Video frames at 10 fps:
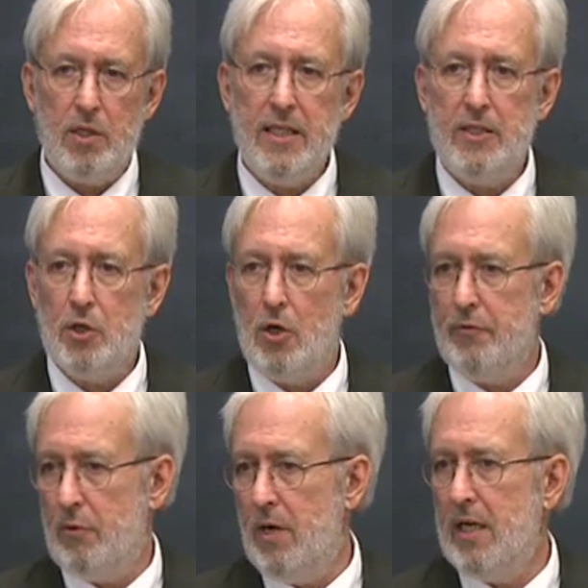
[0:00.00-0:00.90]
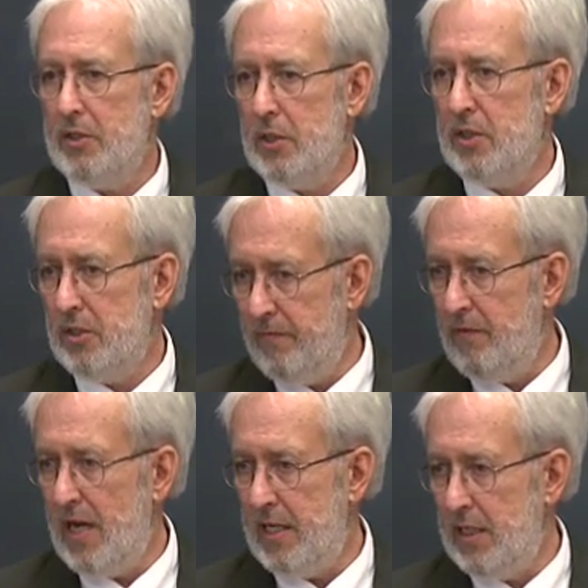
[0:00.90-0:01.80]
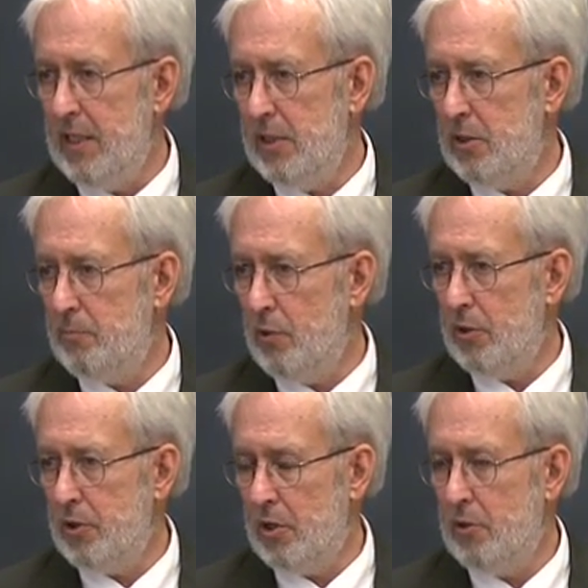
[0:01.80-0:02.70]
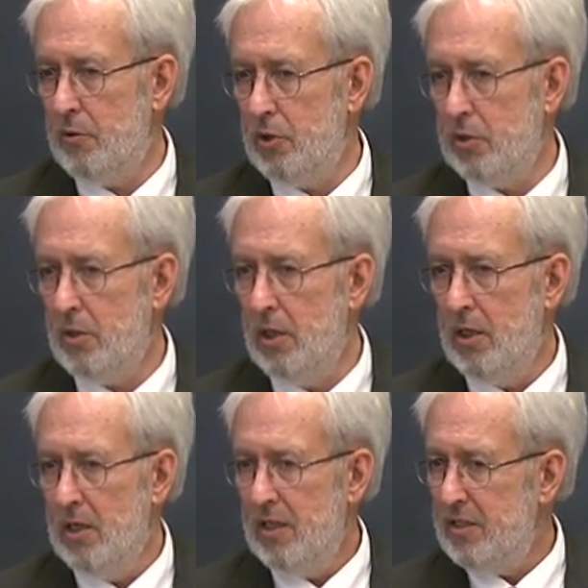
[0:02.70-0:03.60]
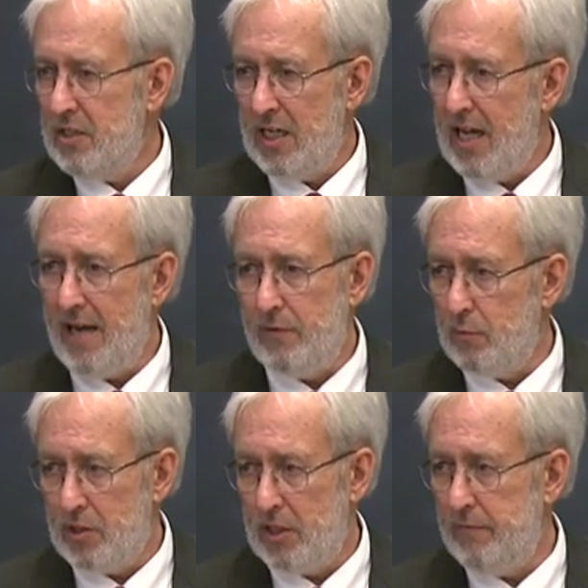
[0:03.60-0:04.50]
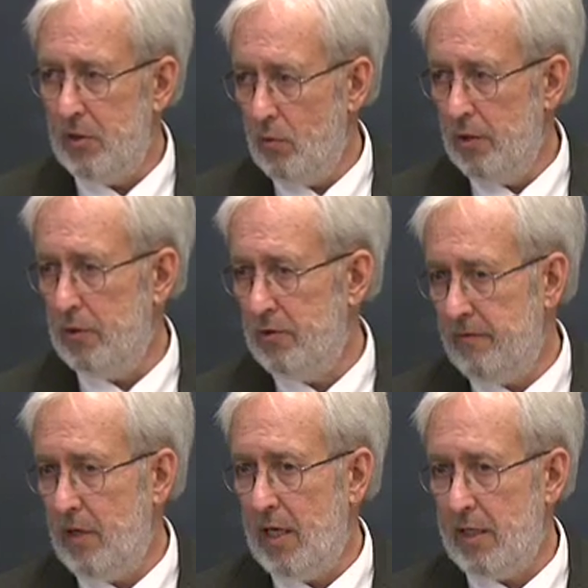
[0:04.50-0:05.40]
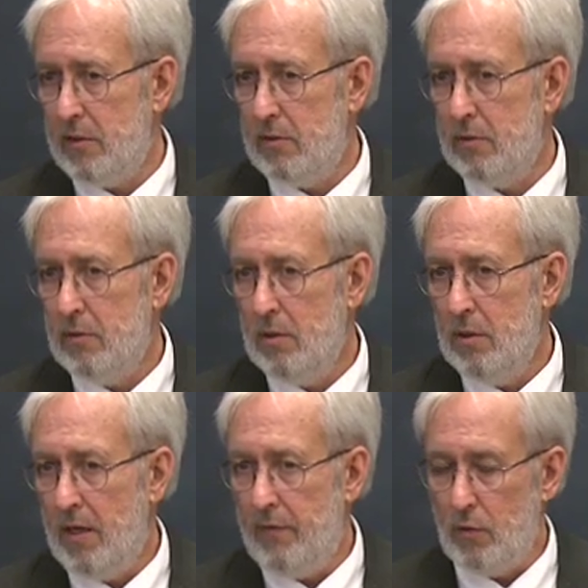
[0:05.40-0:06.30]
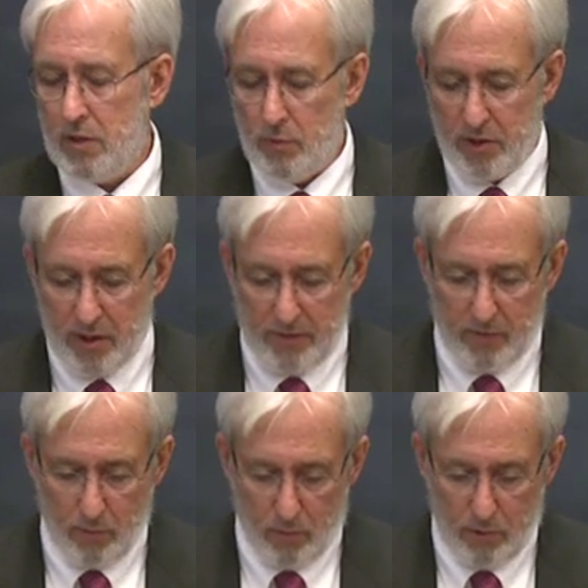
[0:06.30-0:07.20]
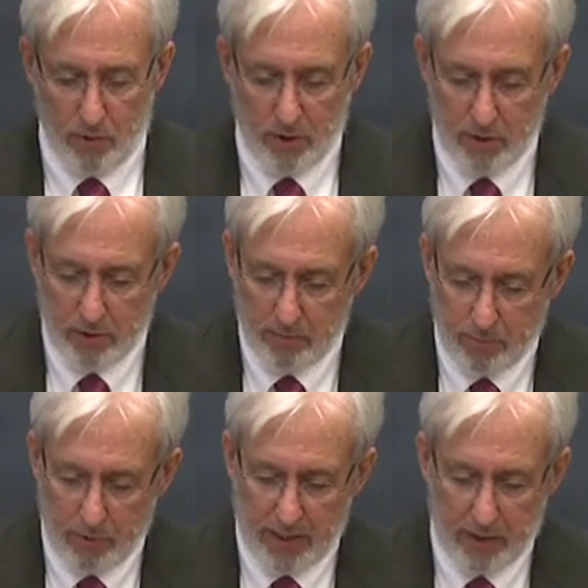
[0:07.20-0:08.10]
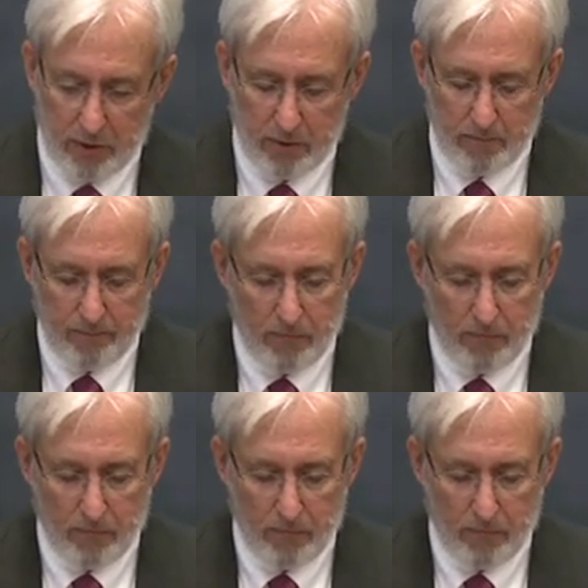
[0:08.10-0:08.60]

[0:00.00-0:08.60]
Please authorize us to fight against persecution. He said, I haven't received an order to fight. I've only received the order to preach.